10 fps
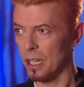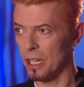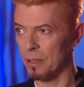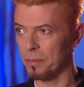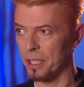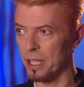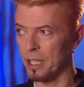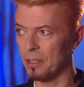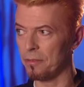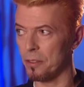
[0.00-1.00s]
But
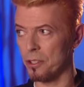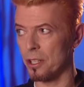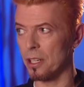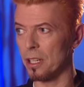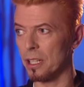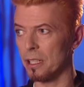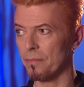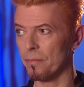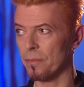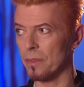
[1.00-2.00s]
he fortunately
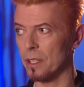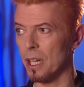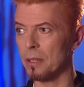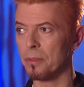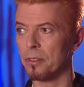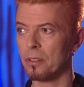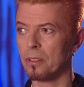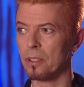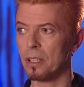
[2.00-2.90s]
came through,